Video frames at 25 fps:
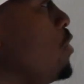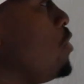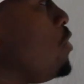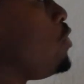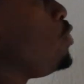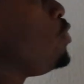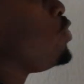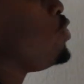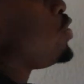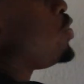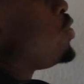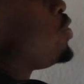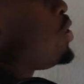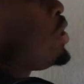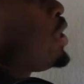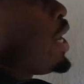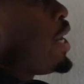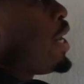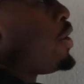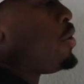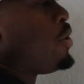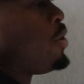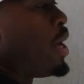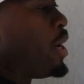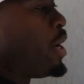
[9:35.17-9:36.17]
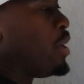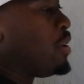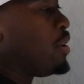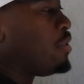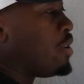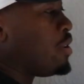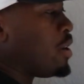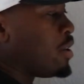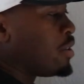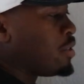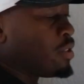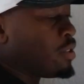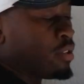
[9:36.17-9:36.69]
institutional lender that
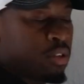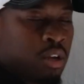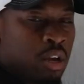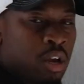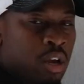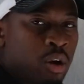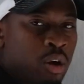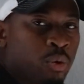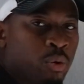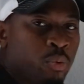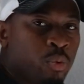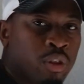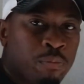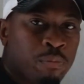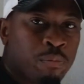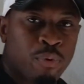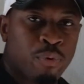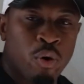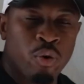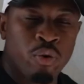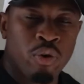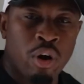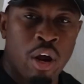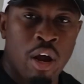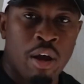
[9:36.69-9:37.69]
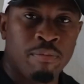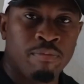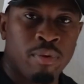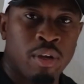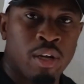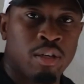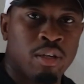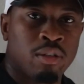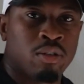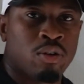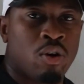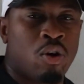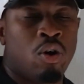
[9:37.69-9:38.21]
exists with a
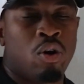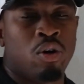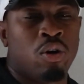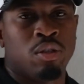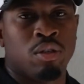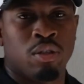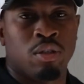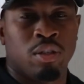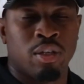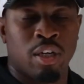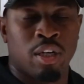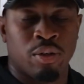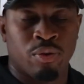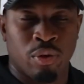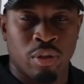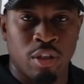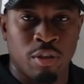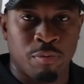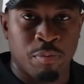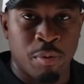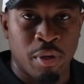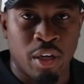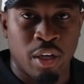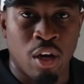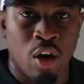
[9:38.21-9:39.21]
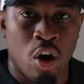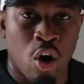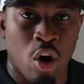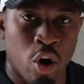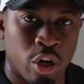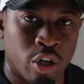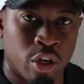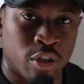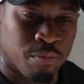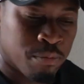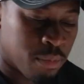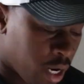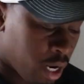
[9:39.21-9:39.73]
program is called, generally speaking,
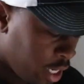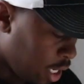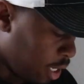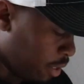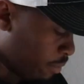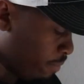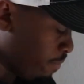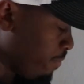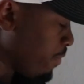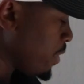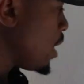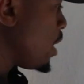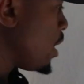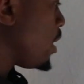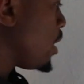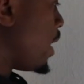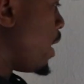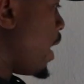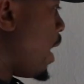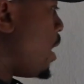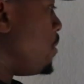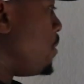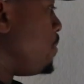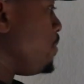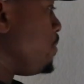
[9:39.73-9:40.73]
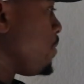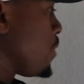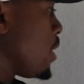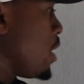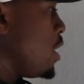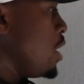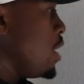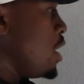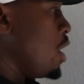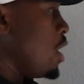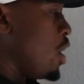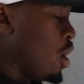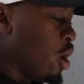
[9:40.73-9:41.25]
hard money. Now,
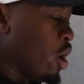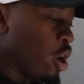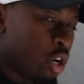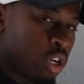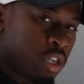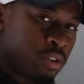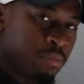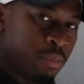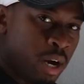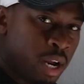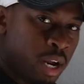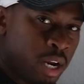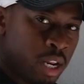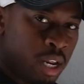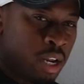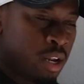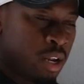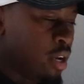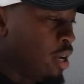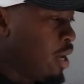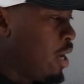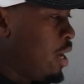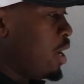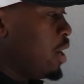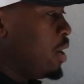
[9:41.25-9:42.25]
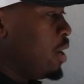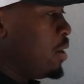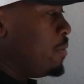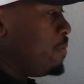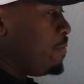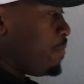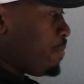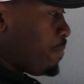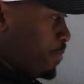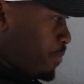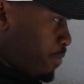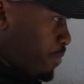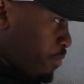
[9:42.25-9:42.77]
hard money
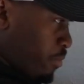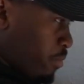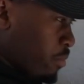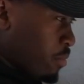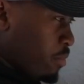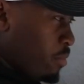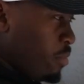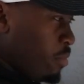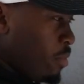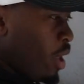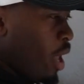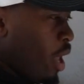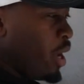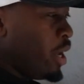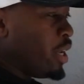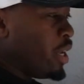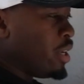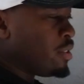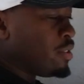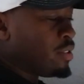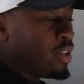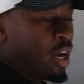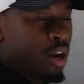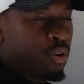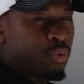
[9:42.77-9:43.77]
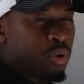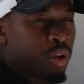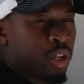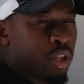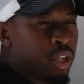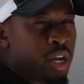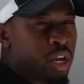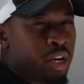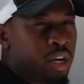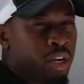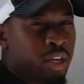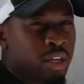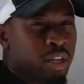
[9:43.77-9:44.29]
is not
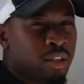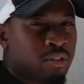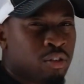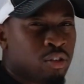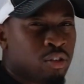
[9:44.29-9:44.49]
really an